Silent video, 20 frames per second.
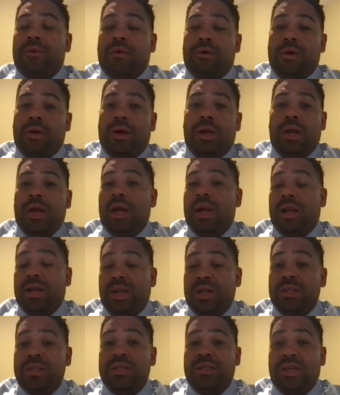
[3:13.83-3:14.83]
In
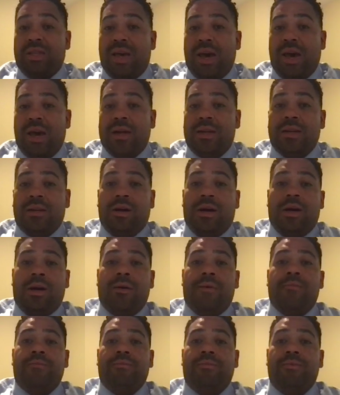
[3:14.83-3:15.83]
addition to that,
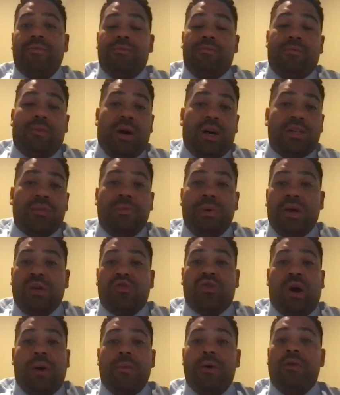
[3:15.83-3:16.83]
us being
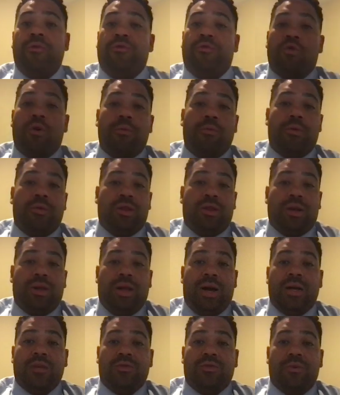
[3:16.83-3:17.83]
trauma informed within the
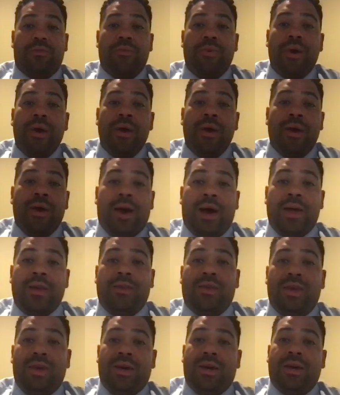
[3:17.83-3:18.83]
classroom. I
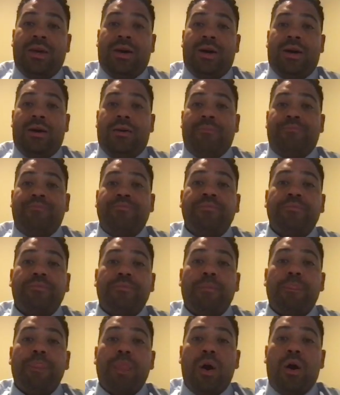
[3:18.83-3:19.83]
think
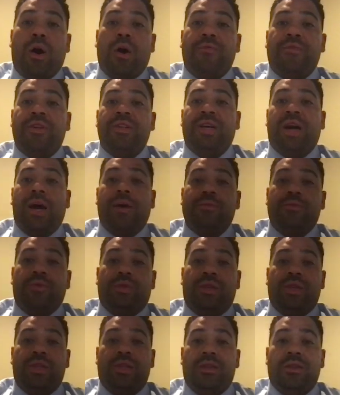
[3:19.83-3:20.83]
oftentimes
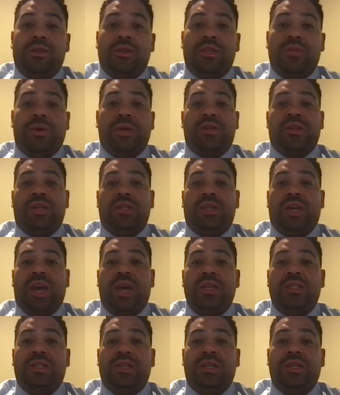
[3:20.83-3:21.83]
within special
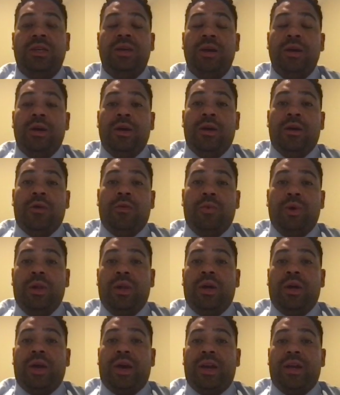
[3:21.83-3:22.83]
education, we
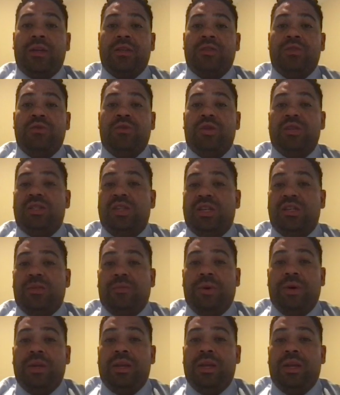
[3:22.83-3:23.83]
look at a student's
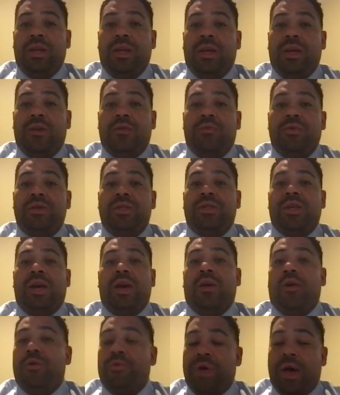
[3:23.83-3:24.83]
disability and we say,
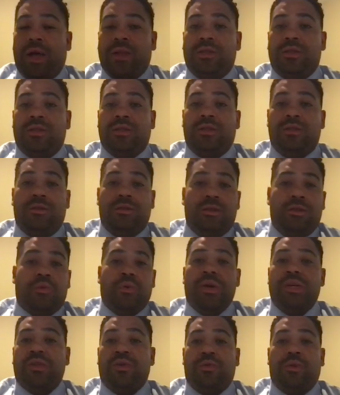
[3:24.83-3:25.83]
oh, that's the
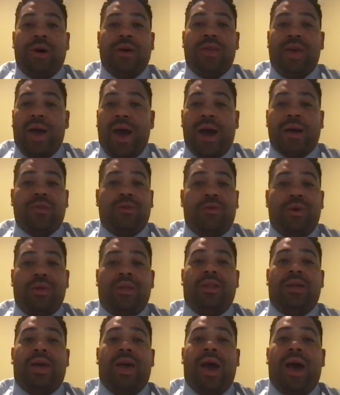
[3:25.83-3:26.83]
reason why they act the way
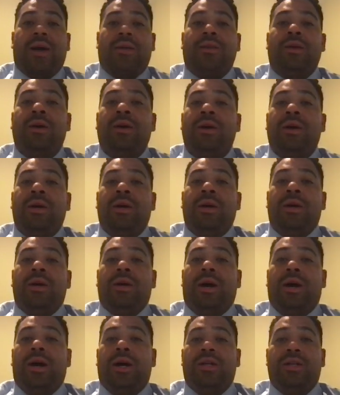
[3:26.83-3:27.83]
that they
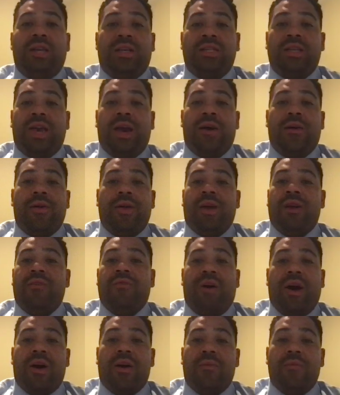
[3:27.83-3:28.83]
act. Discounting
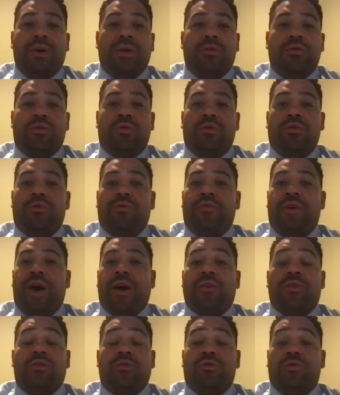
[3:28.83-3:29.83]
environmental
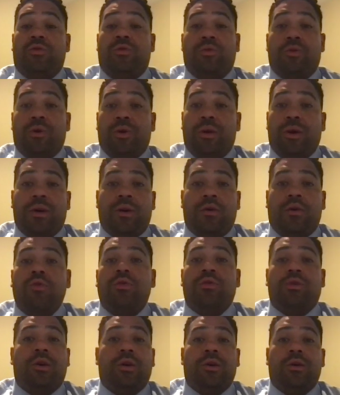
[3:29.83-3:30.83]
factors or
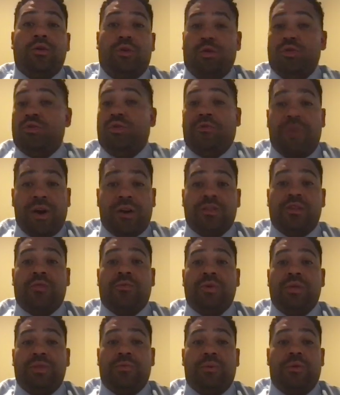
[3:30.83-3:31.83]
cultural factors that
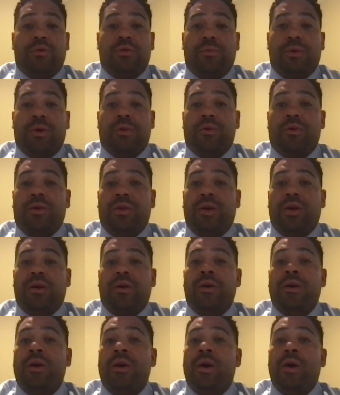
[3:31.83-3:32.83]
we spoke about
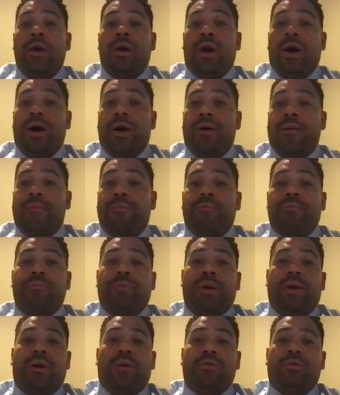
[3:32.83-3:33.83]
earlier,
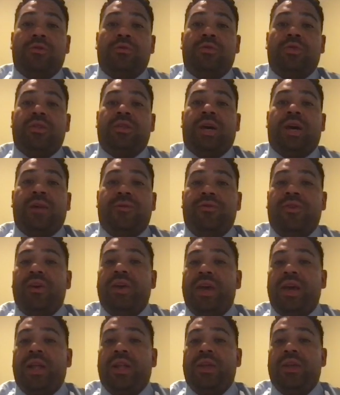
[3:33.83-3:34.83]
but also just kind of
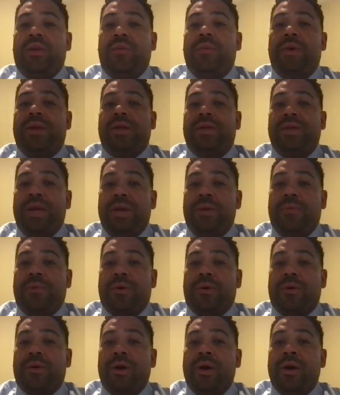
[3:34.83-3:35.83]
looking a little bit
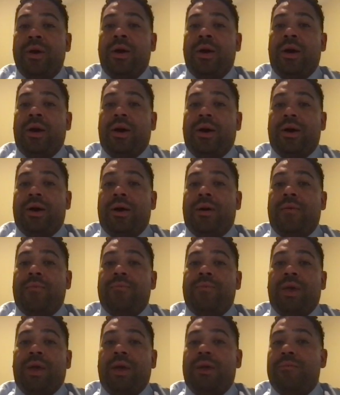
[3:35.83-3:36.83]
deeper,
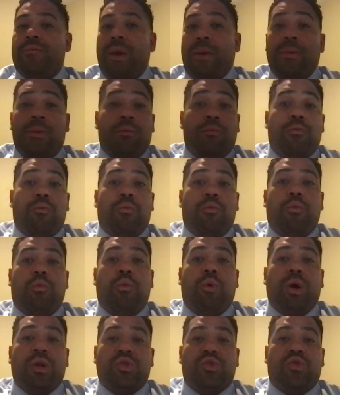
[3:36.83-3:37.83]
and maybe
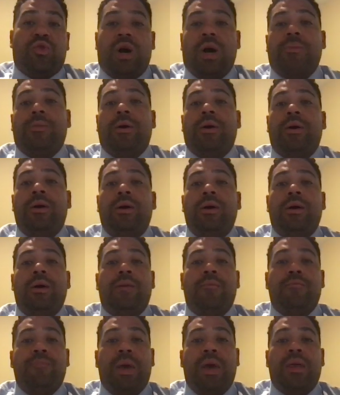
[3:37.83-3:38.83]
what trauma
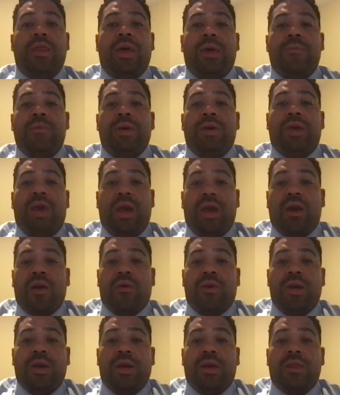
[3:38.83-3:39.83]
may they be
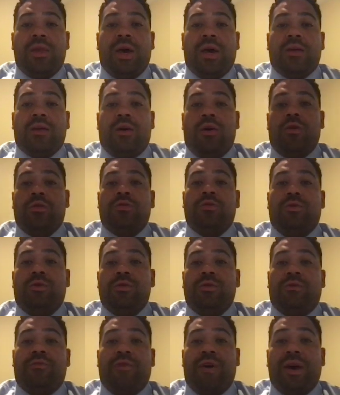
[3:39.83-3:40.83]
carrying that also
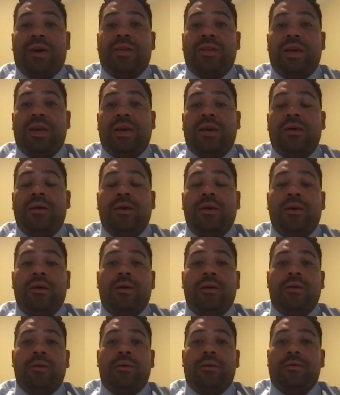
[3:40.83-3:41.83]
is affecting
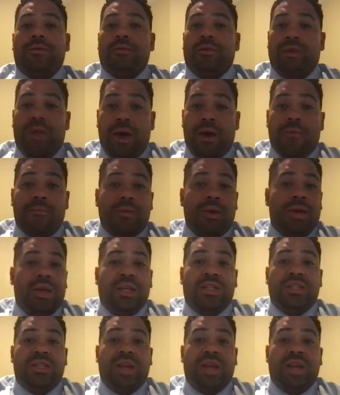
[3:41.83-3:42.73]
them each